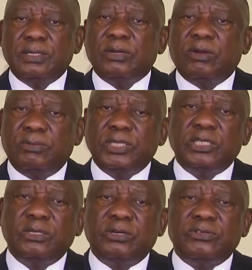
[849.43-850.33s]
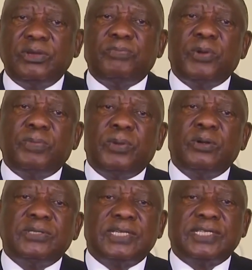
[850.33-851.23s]
The Commission also
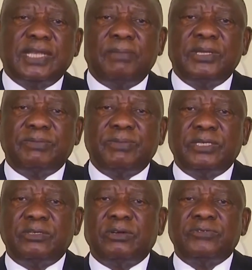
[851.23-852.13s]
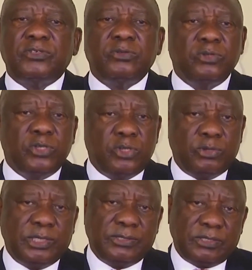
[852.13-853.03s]
proposed the establishment of two
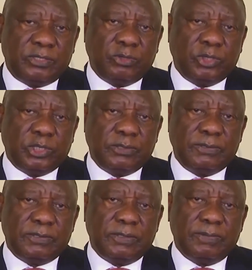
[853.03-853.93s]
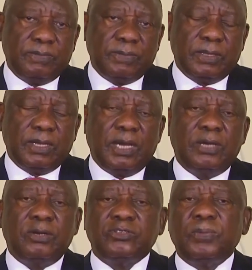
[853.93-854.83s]
new institutions
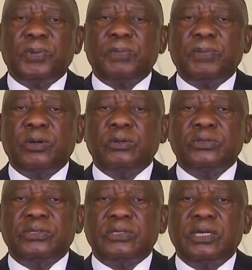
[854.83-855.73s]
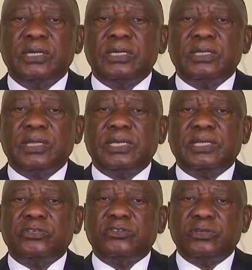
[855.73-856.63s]
and also proposed
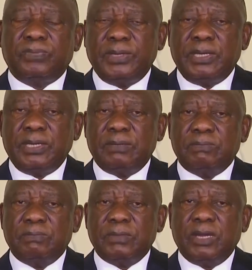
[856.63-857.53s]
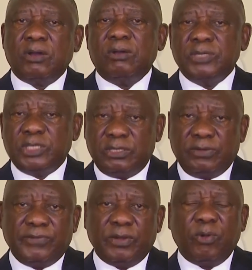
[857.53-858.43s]
that there should be a commission
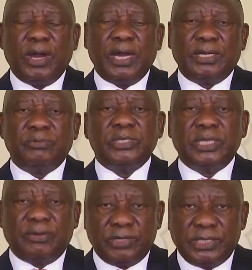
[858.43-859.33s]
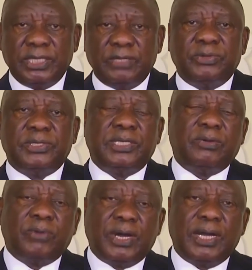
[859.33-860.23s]
of inquiry, which I will deal with in
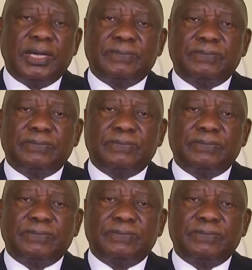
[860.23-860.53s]
a while.